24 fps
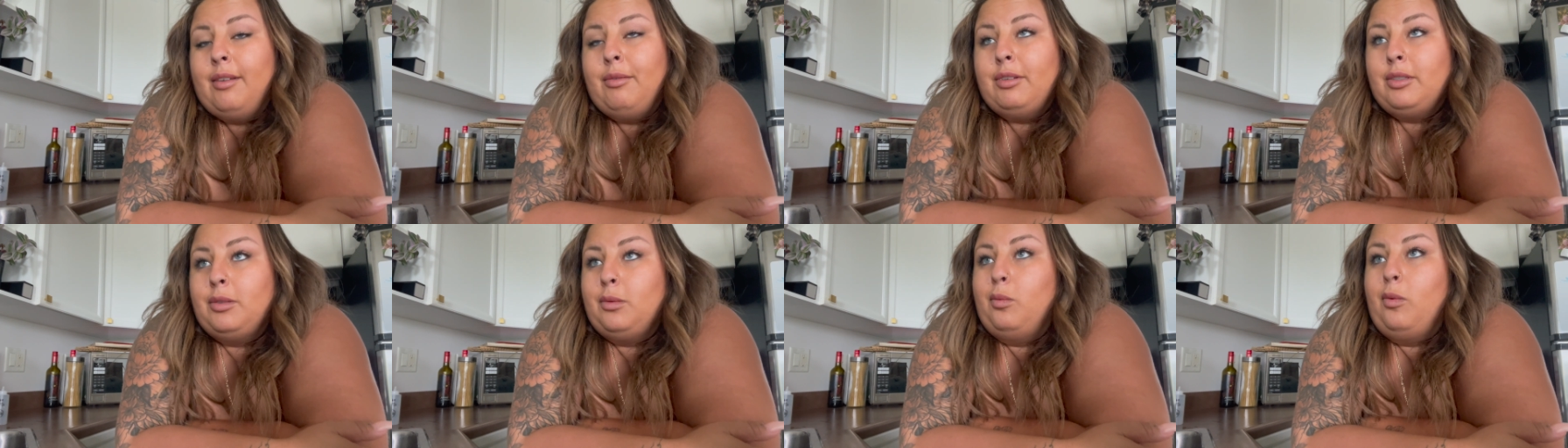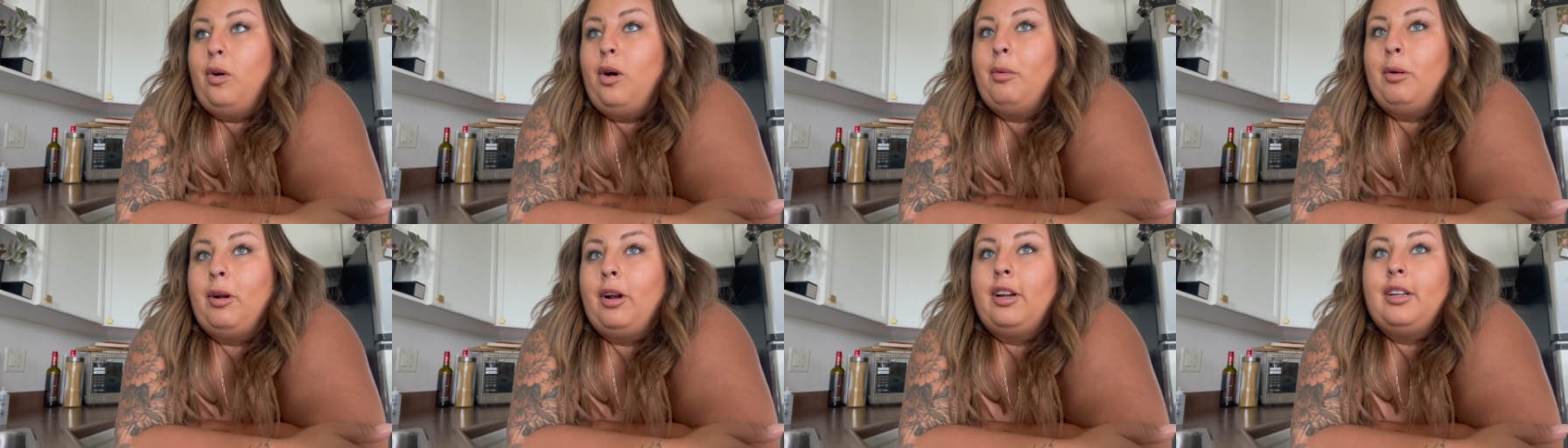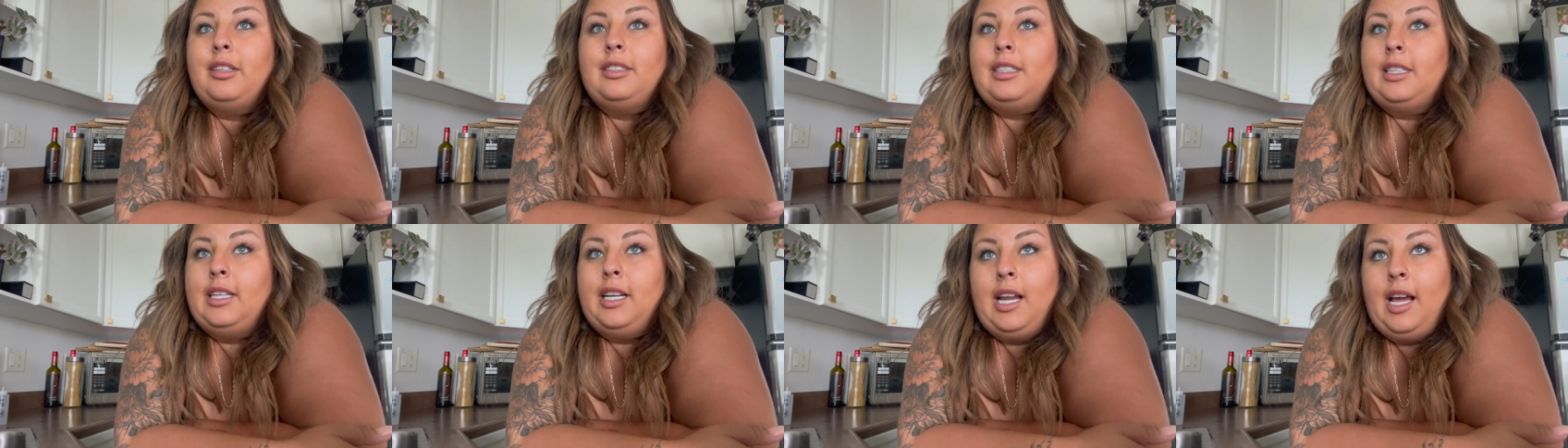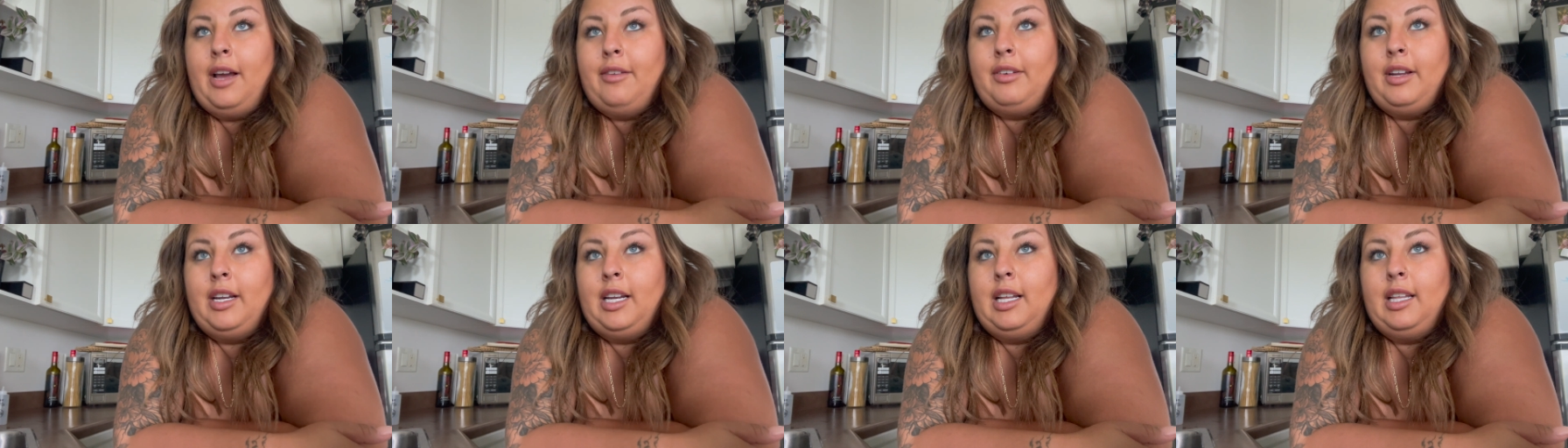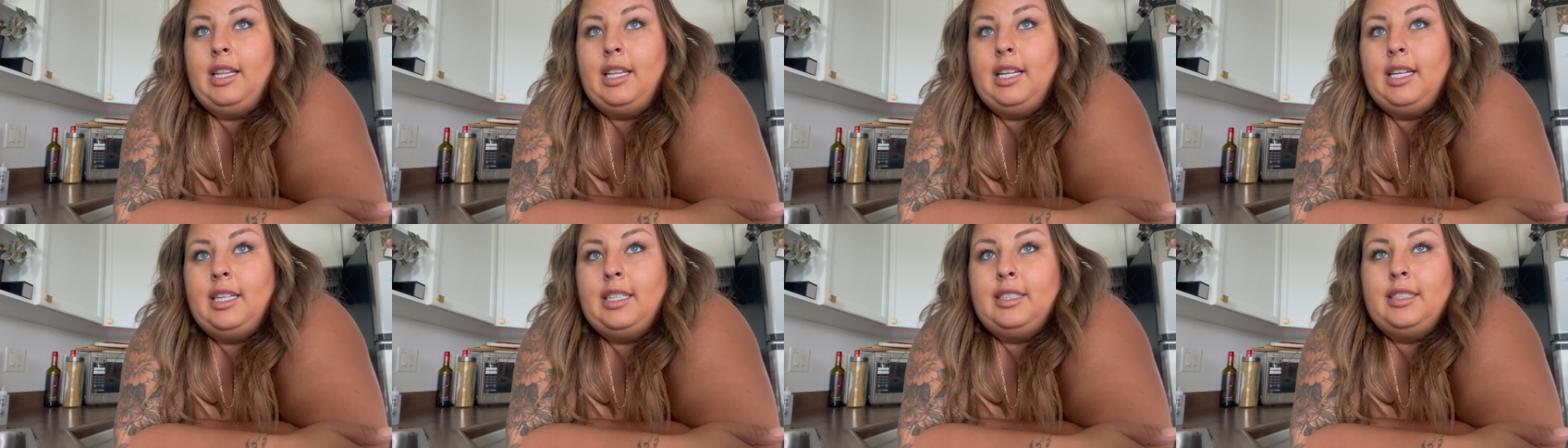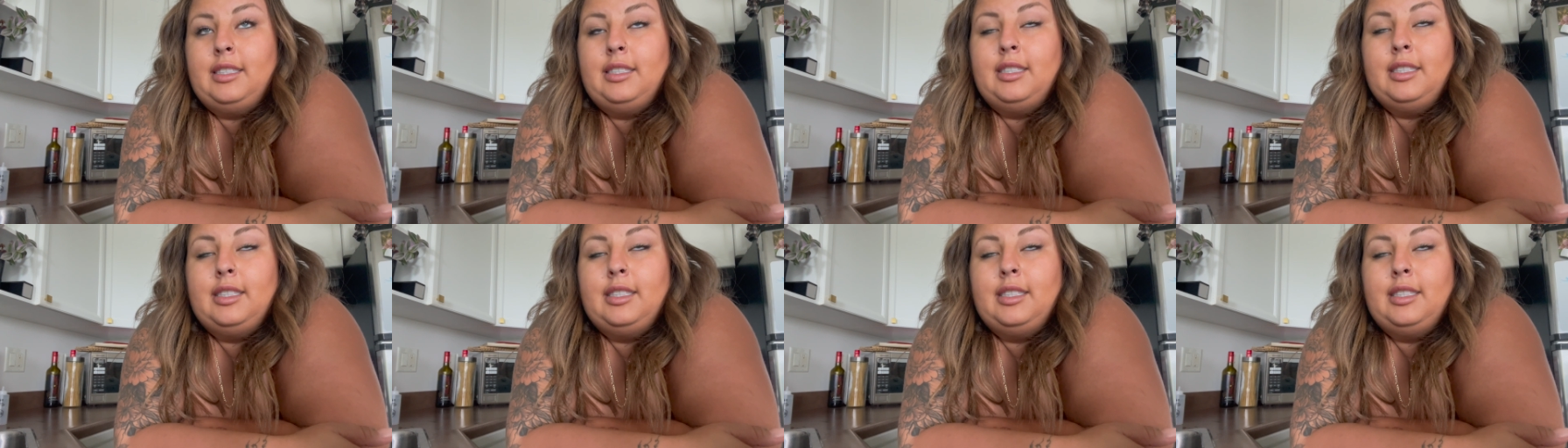Went to Walmart, didn't have anything.